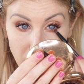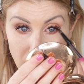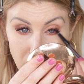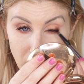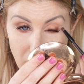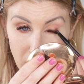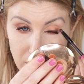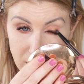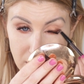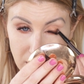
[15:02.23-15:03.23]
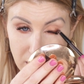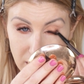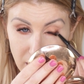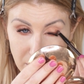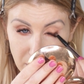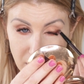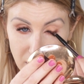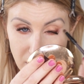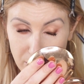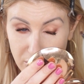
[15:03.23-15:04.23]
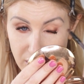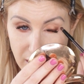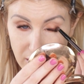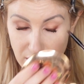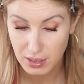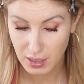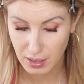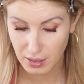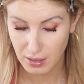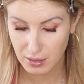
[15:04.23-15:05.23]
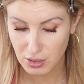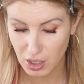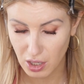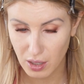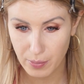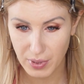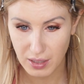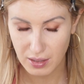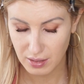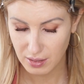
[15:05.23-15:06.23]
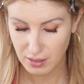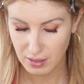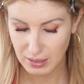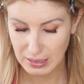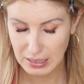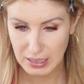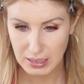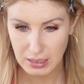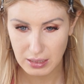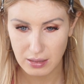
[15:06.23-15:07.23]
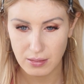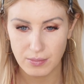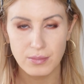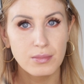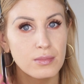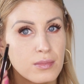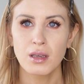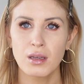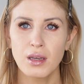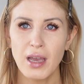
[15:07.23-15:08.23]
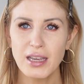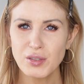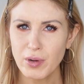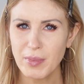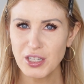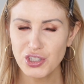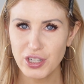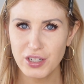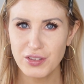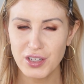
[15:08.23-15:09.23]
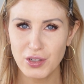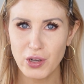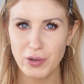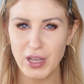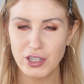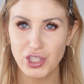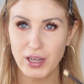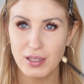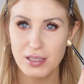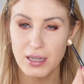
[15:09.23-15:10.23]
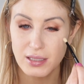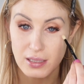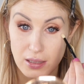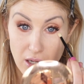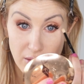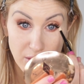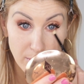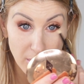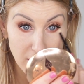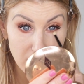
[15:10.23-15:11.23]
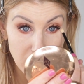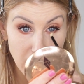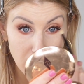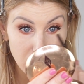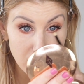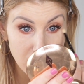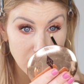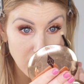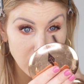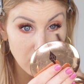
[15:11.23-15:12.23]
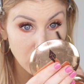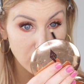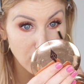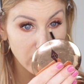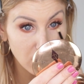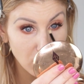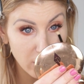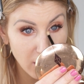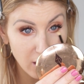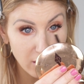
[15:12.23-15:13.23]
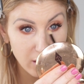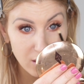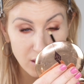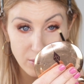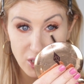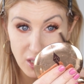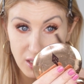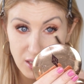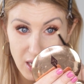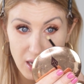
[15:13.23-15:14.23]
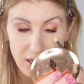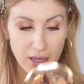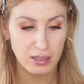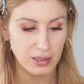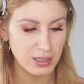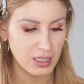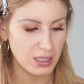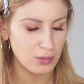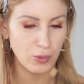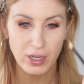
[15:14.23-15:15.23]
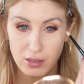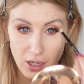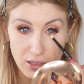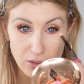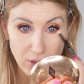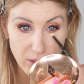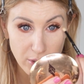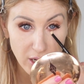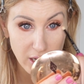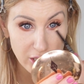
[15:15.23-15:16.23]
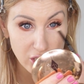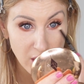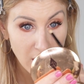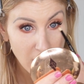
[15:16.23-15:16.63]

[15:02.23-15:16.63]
way across. And again, meet up with that outside top lid. I just want to make sure the lower lash line is nice and soft and blended out since I did use more than one color. So I'm just going to take a clean Wayne Goss 20 brush